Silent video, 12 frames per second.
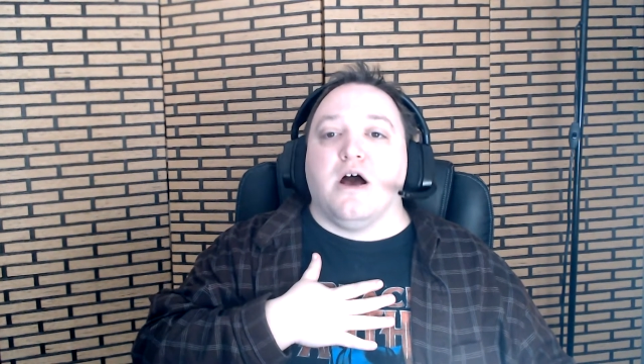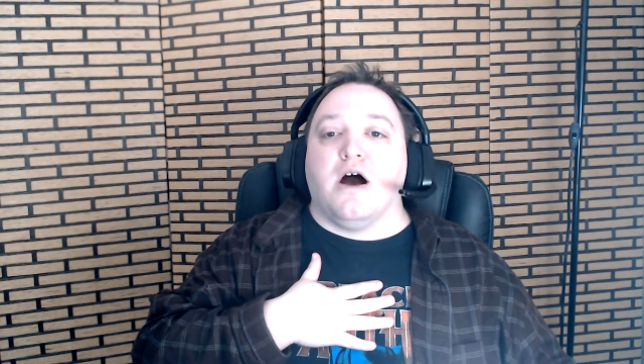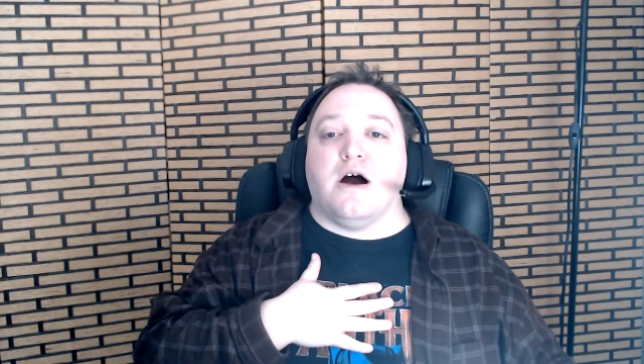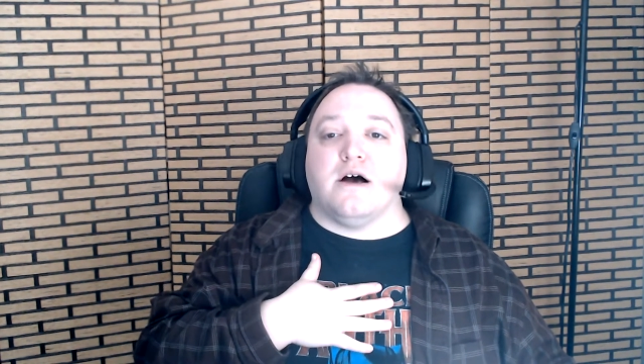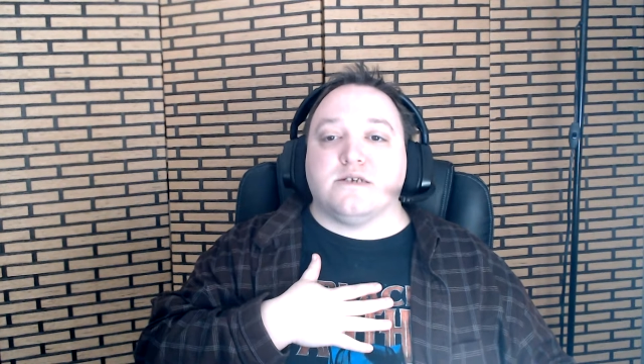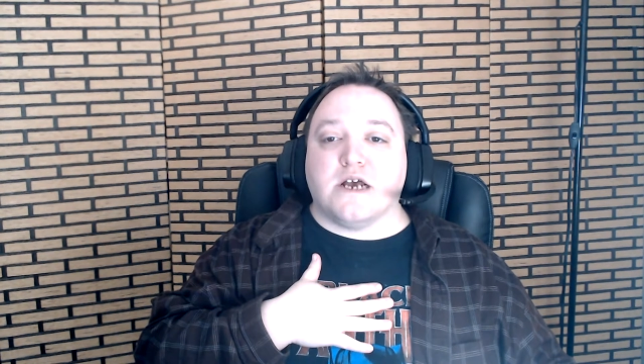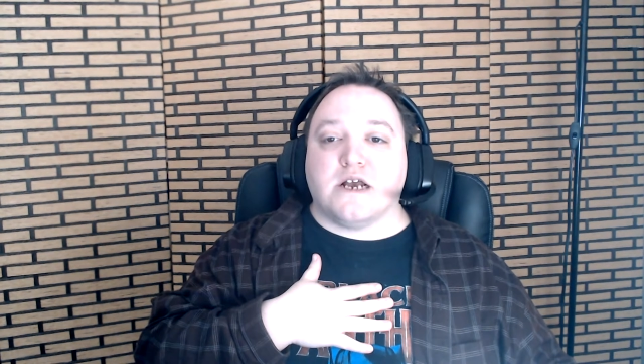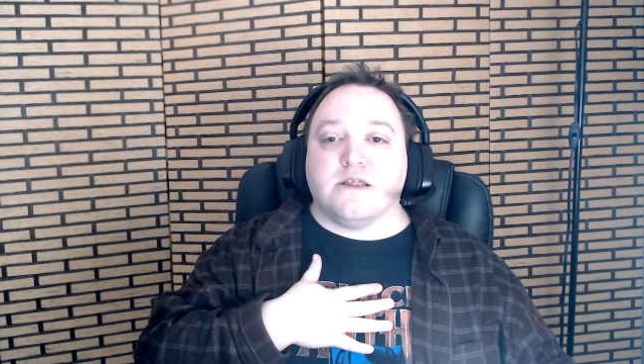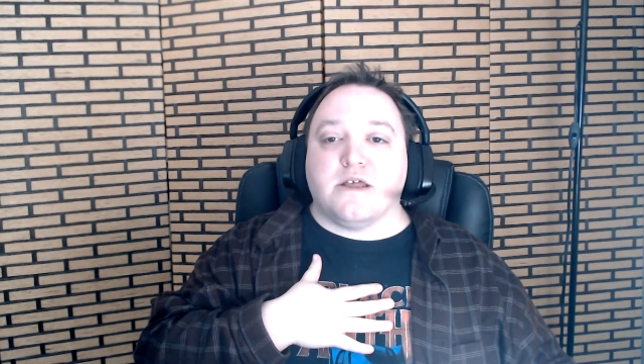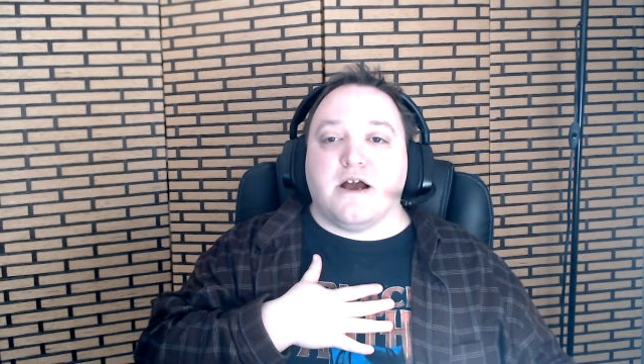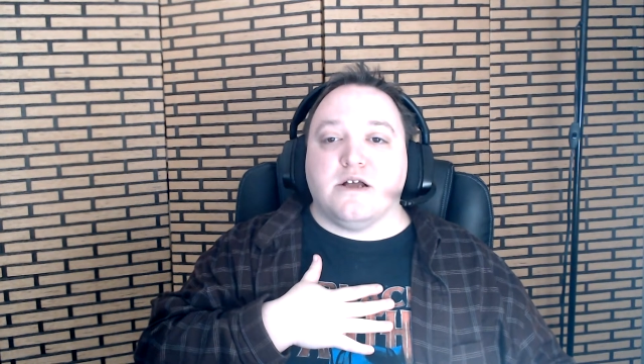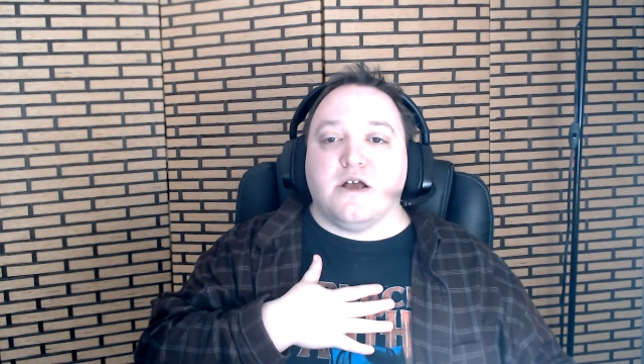
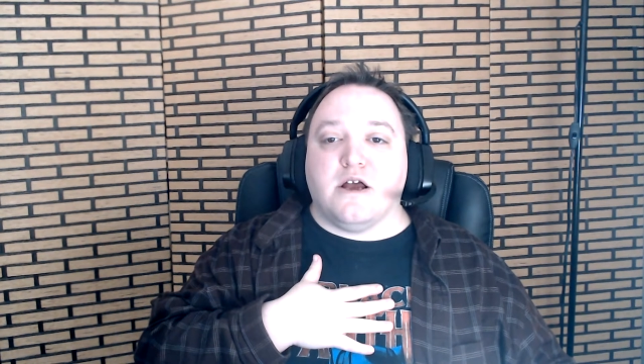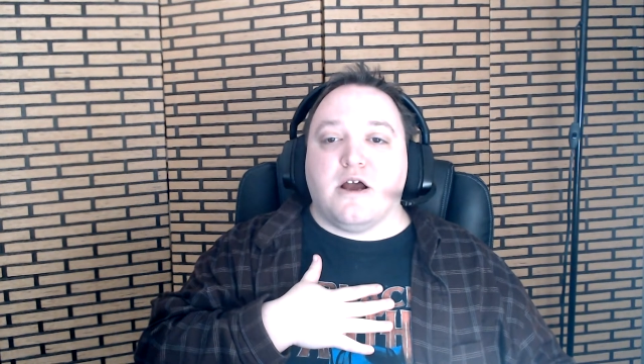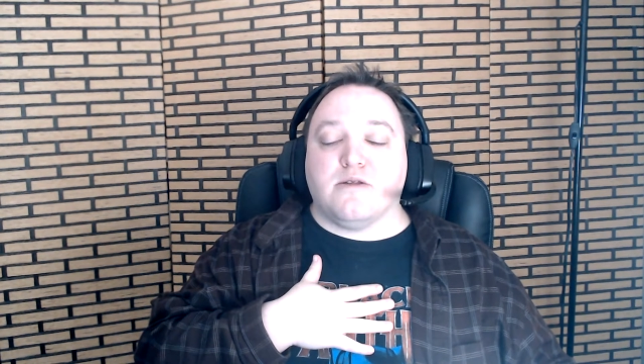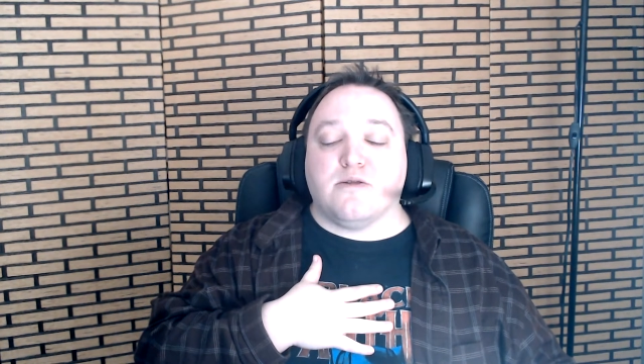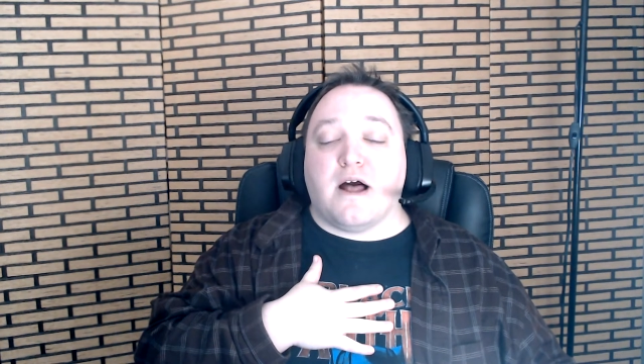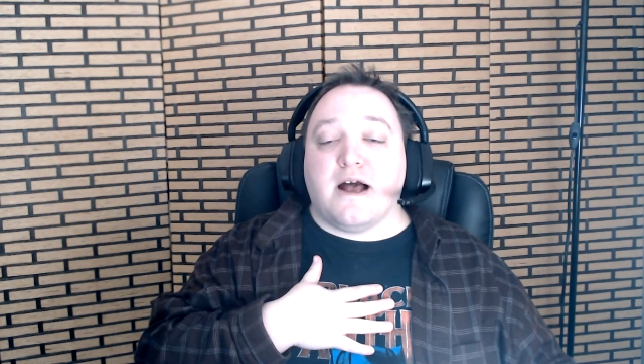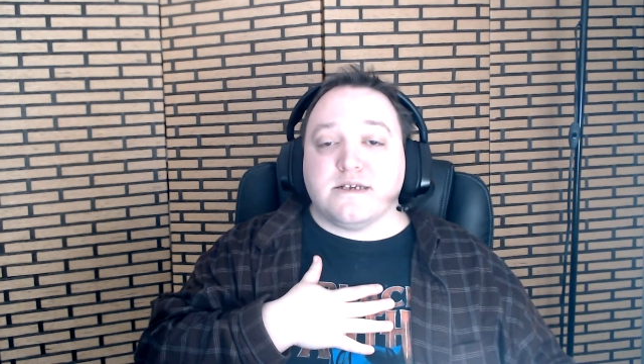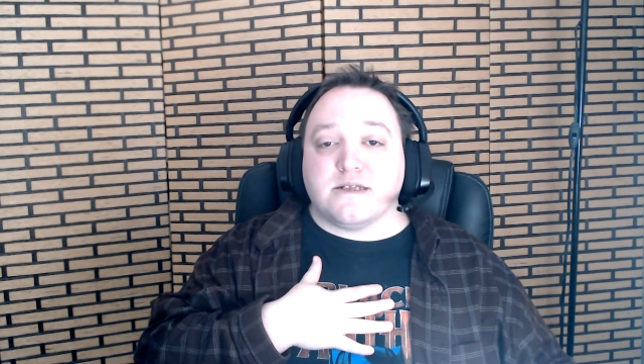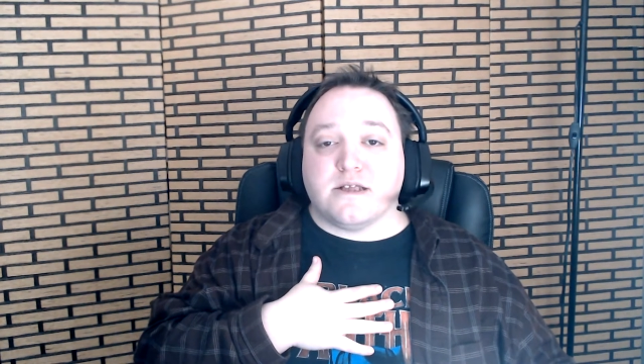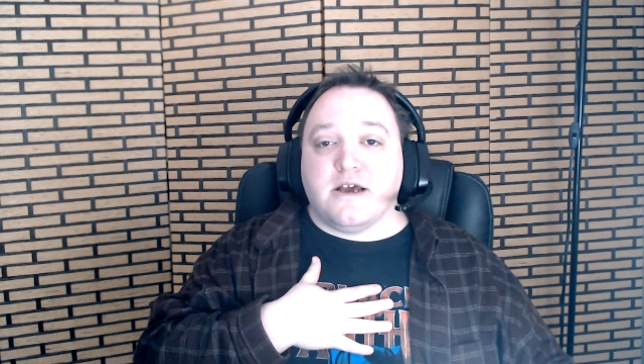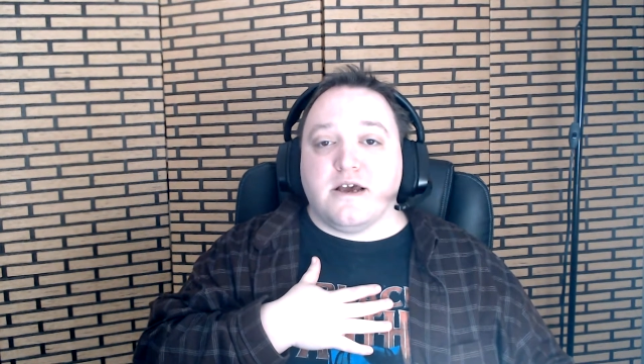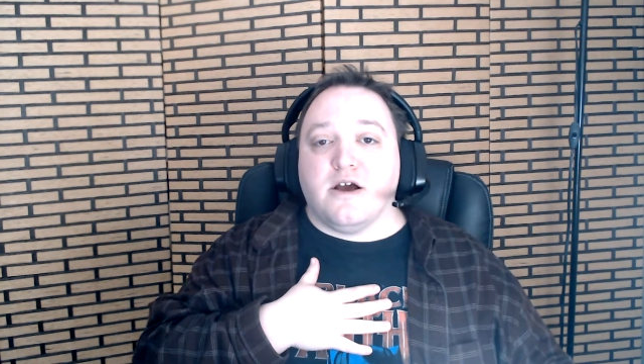Thirdly and
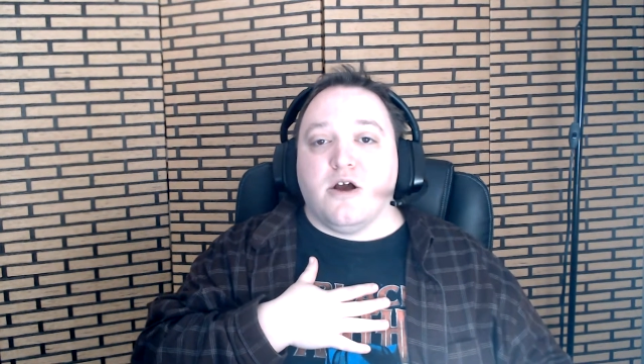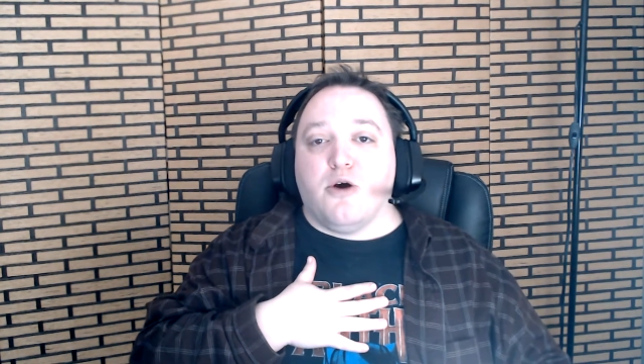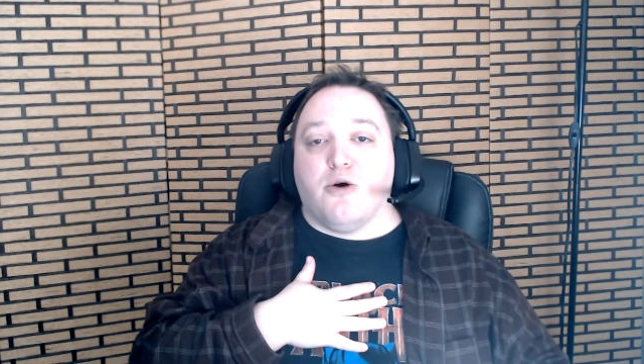lastly,